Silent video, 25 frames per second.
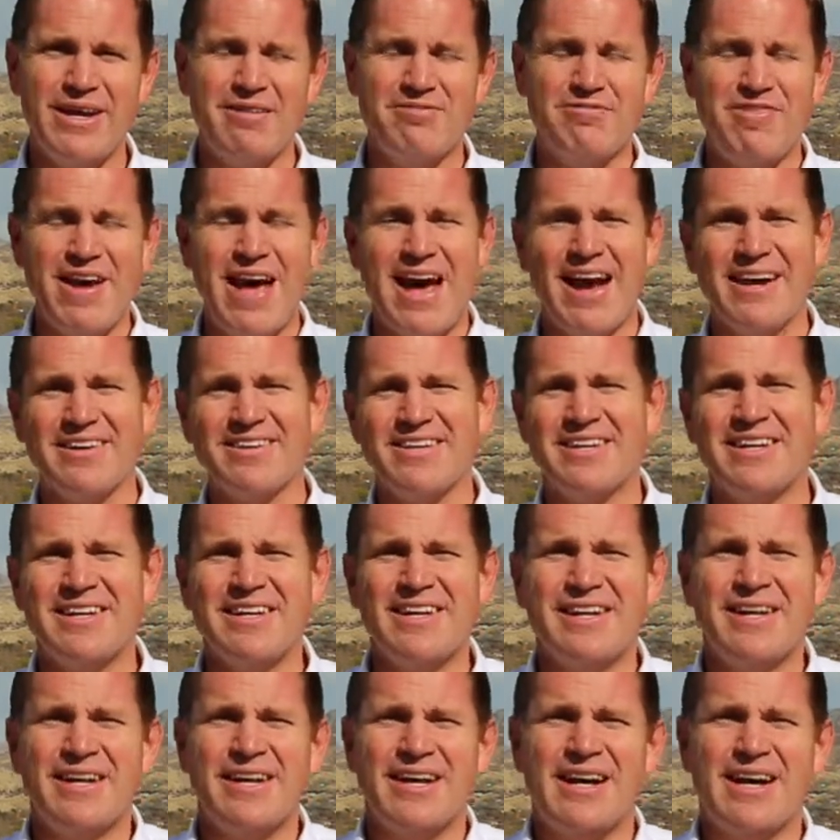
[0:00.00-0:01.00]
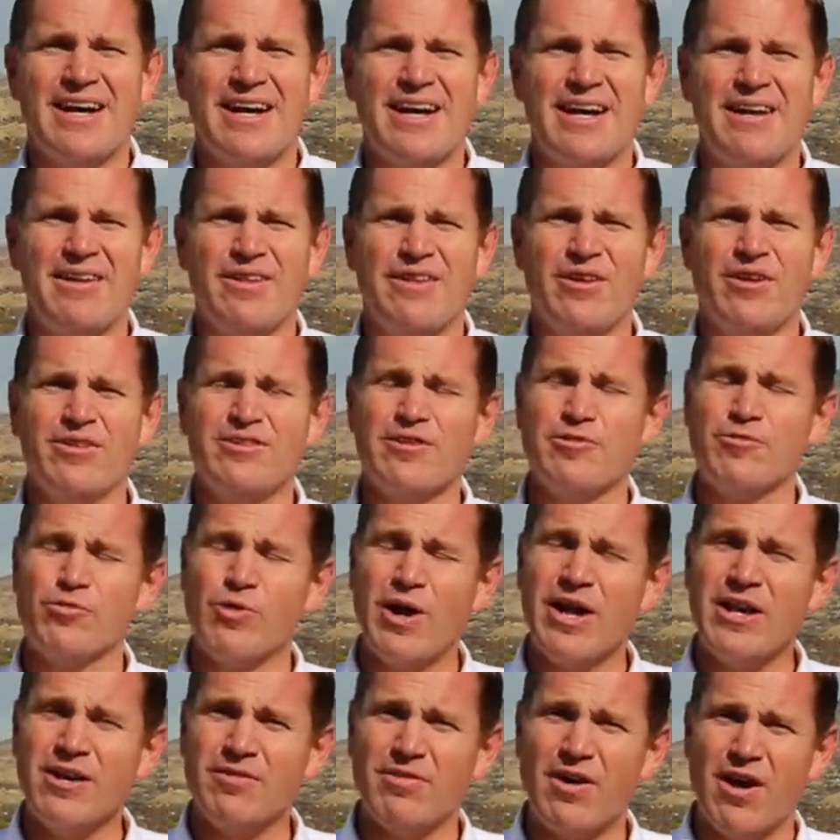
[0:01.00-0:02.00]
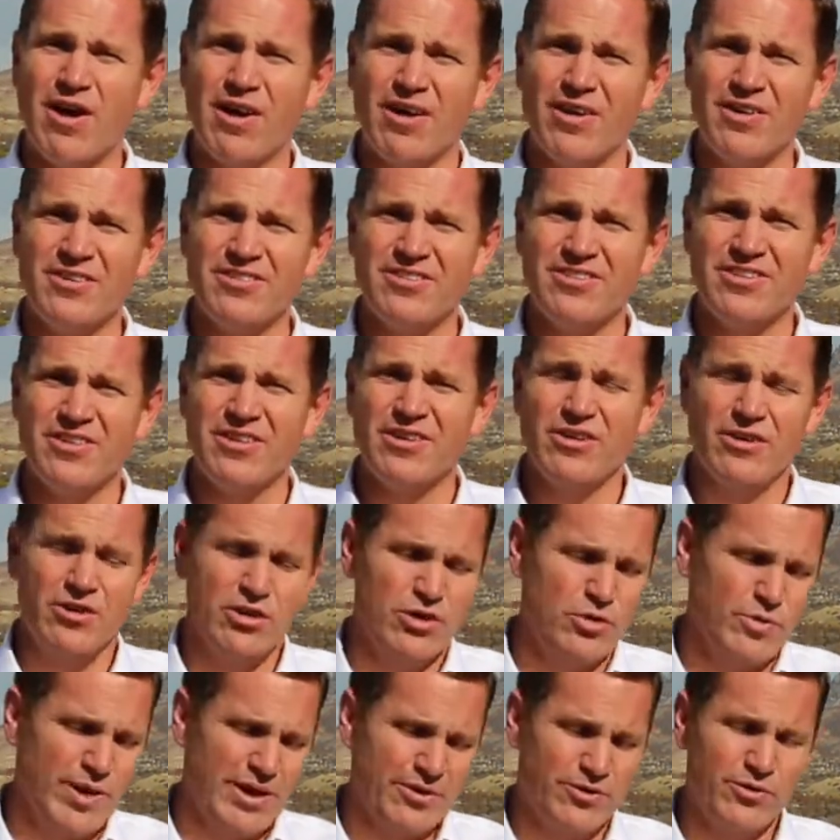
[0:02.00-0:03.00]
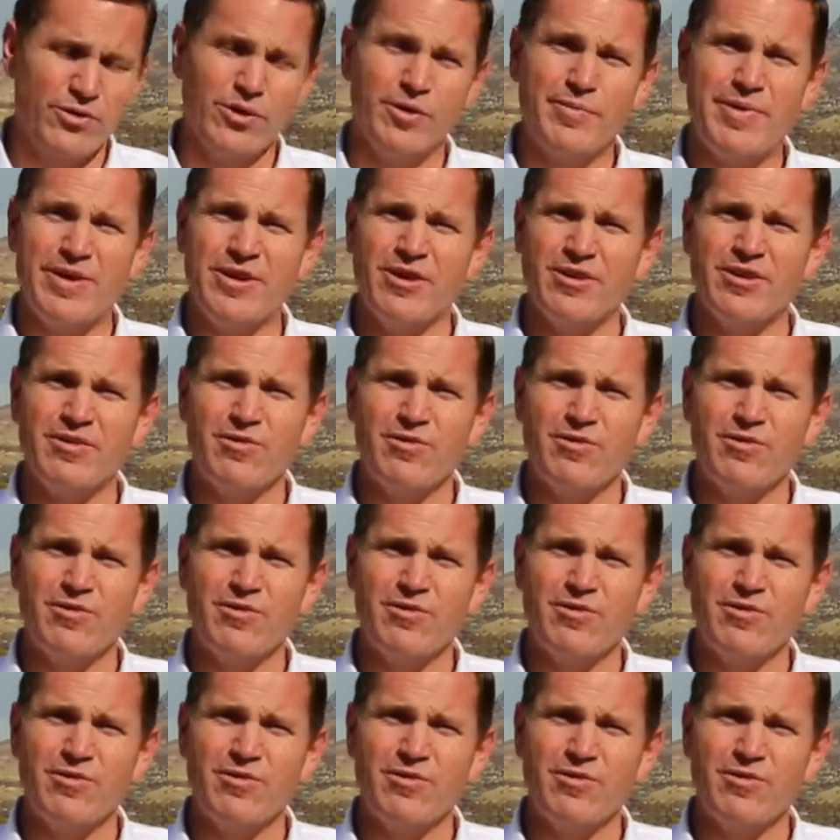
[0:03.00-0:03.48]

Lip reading: In fact, there's a friend of ours who went through a bitter